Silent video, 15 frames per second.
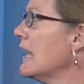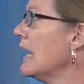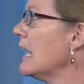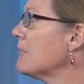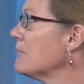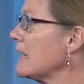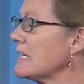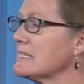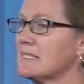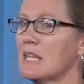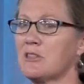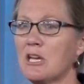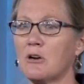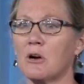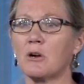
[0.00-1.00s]
It means
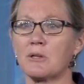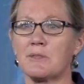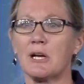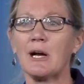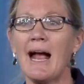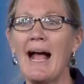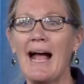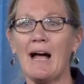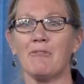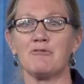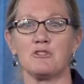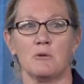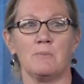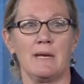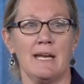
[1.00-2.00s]
that there, are, there have
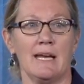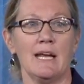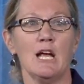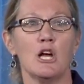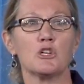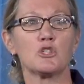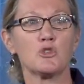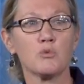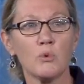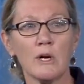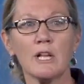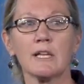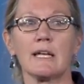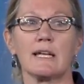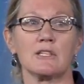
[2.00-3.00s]
to be
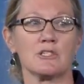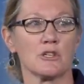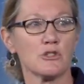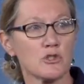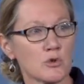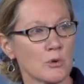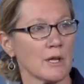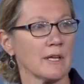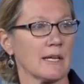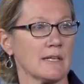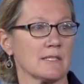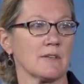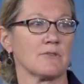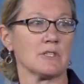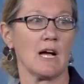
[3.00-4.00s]
trillions and
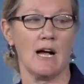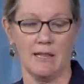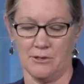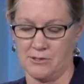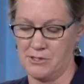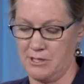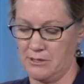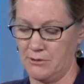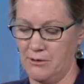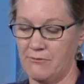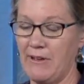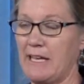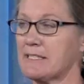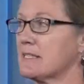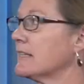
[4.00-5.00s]
trillions of dollars that are
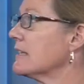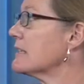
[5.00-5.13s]
invested in